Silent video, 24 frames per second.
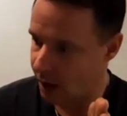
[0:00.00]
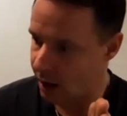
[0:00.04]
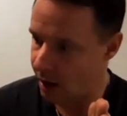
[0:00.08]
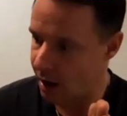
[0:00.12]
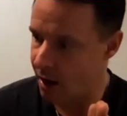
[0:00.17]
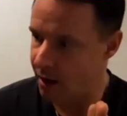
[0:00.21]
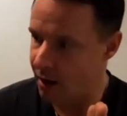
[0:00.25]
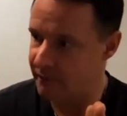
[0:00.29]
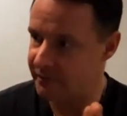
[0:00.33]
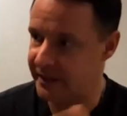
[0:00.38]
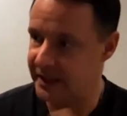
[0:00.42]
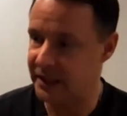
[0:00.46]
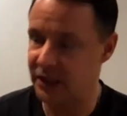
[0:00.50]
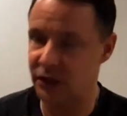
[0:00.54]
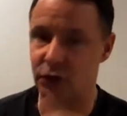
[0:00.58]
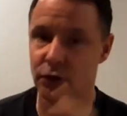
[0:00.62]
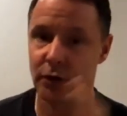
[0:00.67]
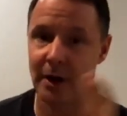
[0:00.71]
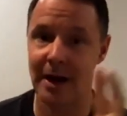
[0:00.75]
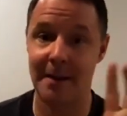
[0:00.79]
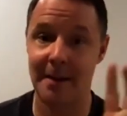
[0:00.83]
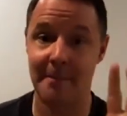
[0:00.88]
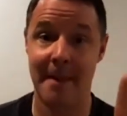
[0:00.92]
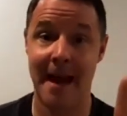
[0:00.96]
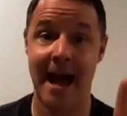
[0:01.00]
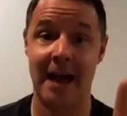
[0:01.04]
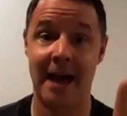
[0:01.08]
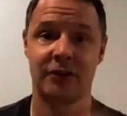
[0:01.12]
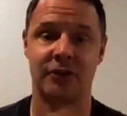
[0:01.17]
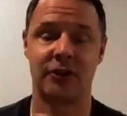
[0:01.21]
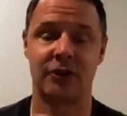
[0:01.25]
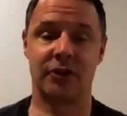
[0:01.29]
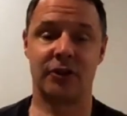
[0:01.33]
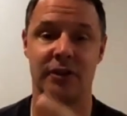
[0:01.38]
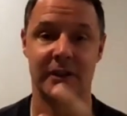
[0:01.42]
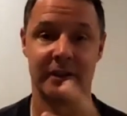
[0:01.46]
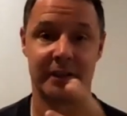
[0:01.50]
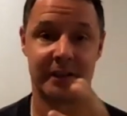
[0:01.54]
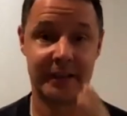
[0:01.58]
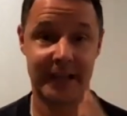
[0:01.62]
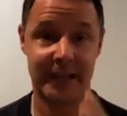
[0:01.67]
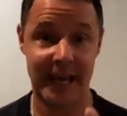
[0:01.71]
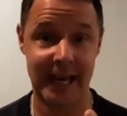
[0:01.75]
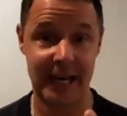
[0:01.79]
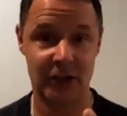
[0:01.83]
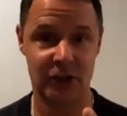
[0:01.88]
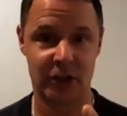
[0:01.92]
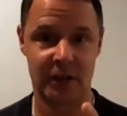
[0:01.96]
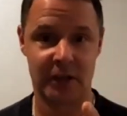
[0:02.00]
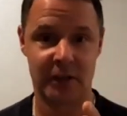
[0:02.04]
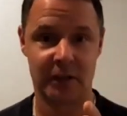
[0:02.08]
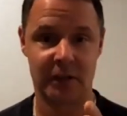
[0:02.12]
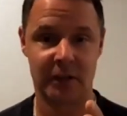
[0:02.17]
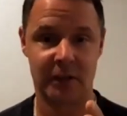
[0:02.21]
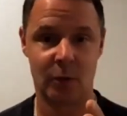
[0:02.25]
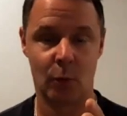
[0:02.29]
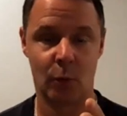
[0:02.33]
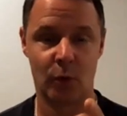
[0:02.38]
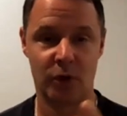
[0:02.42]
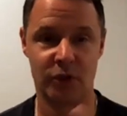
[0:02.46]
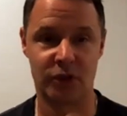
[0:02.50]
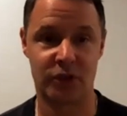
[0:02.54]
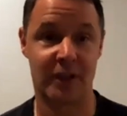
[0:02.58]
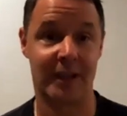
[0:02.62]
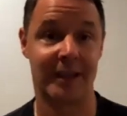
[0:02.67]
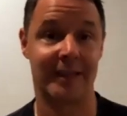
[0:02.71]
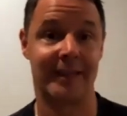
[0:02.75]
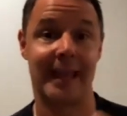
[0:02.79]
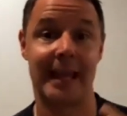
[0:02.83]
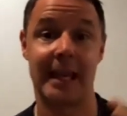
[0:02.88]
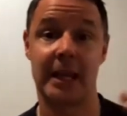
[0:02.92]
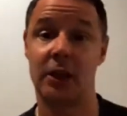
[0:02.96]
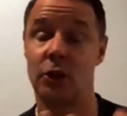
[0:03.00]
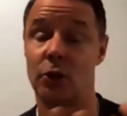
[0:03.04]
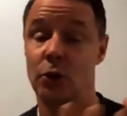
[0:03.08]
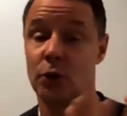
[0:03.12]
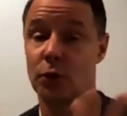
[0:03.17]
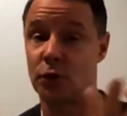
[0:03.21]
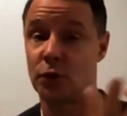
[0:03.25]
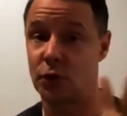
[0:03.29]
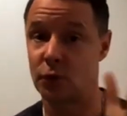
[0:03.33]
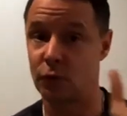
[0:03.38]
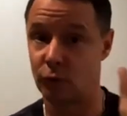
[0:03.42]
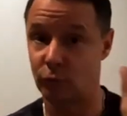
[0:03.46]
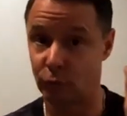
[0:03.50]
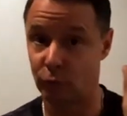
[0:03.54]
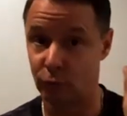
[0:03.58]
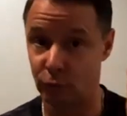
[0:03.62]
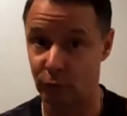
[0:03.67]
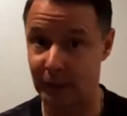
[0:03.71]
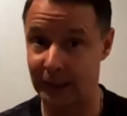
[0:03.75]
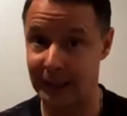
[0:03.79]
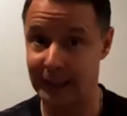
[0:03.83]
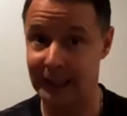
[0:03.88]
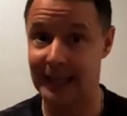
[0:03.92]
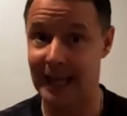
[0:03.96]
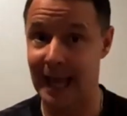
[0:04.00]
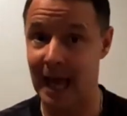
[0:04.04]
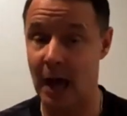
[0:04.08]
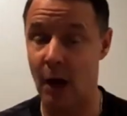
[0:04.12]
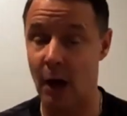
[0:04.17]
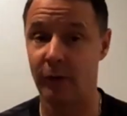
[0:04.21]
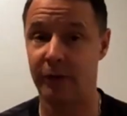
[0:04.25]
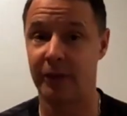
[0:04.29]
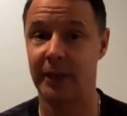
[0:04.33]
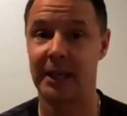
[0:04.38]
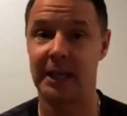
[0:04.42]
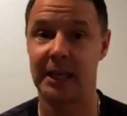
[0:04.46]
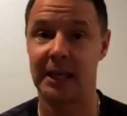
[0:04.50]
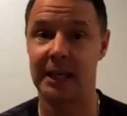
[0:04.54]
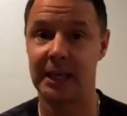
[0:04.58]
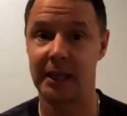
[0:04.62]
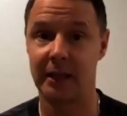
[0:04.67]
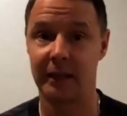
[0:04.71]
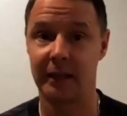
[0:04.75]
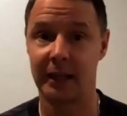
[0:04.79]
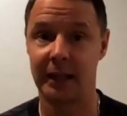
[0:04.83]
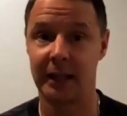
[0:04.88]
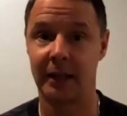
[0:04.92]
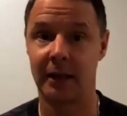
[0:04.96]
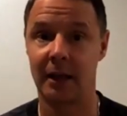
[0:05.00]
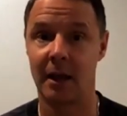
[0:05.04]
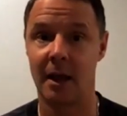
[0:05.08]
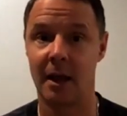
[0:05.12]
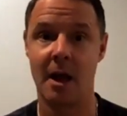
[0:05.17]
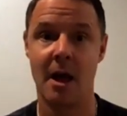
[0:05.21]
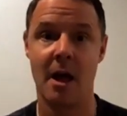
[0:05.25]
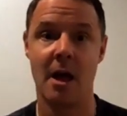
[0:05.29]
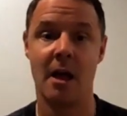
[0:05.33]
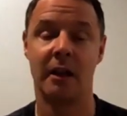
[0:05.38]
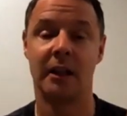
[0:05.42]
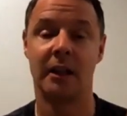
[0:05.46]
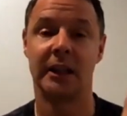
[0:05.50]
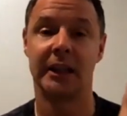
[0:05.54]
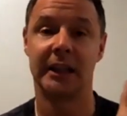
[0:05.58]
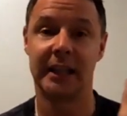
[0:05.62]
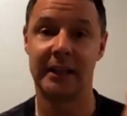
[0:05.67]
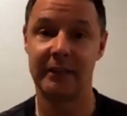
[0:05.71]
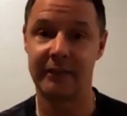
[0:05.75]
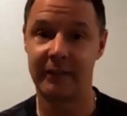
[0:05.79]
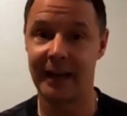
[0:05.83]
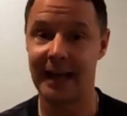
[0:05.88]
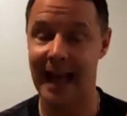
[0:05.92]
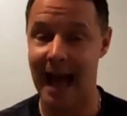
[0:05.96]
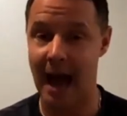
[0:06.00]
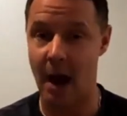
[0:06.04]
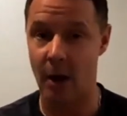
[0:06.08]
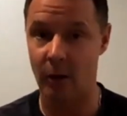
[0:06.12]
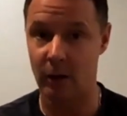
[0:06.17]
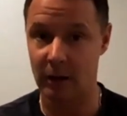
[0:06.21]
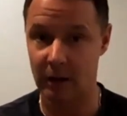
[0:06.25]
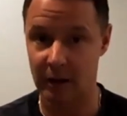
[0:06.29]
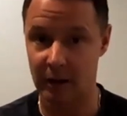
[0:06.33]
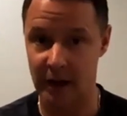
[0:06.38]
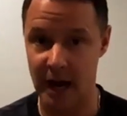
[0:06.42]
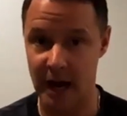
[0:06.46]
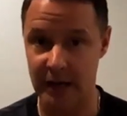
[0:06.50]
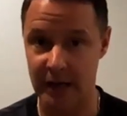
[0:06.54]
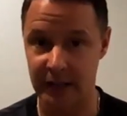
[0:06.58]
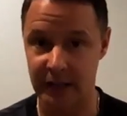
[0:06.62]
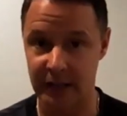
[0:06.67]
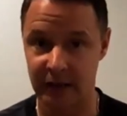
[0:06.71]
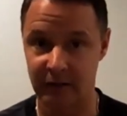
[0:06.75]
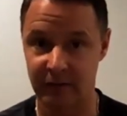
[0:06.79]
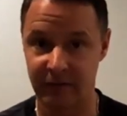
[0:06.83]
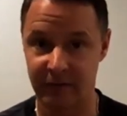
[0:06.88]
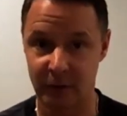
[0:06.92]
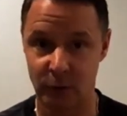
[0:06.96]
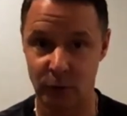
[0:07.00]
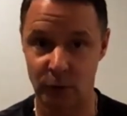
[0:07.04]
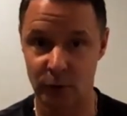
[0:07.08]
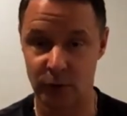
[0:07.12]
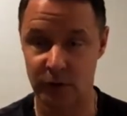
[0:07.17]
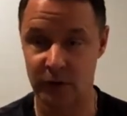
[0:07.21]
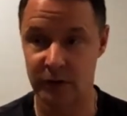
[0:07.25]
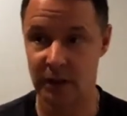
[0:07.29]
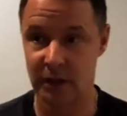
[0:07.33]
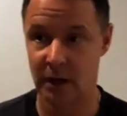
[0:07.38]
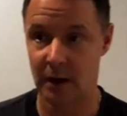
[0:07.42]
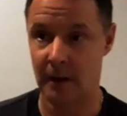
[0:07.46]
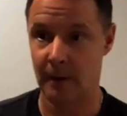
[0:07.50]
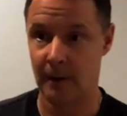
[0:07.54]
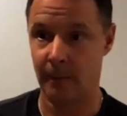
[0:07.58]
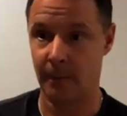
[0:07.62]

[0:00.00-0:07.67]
of these great masters and sages was that they used really healthy, healing, living, alkalinizing foods.